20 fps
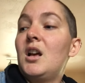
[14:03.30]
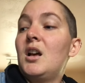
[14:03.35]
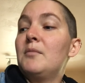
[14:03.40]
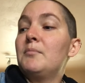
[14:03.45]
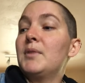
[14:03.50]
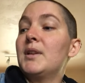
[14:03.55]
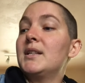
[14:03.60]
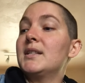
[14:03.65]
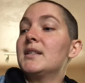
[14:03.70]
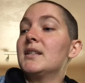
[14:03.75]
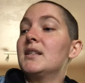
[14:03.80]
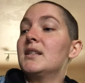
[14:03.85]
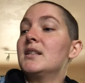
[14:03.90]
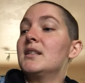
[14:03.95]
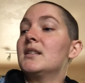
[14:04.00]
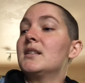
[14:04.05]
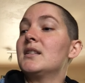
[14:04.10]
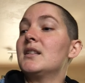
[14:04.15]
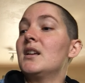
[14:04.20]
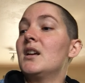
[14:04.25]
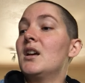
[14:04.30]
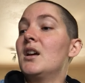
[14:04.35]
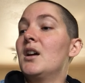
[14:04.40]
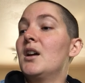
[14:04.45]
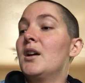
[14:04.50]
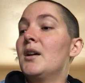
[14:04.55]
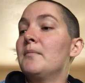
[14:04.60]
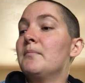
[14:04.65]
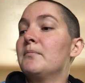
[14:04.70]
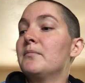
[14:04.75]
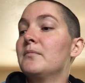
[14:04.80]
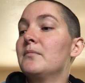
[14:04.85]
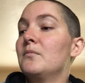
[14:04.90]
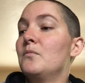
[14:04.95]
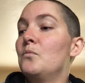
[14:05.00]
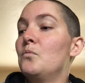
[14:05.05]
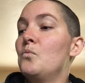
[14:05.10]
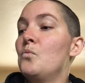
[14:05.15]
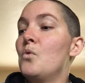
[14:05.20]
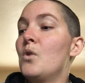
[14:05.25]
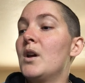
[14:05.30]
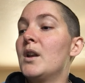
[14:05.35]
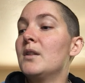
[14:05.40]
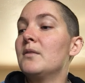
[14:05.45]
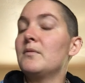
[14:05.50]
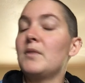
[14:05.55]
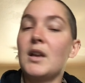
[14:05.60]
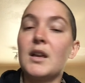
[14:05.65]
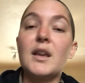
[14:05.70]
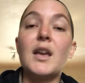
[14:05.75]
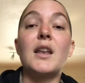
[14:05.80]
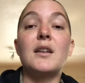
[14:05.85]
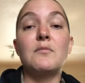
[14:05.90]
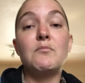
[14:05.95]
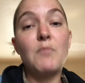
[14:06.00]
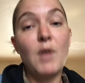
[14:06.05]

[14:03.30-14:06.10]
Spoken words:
places. Again,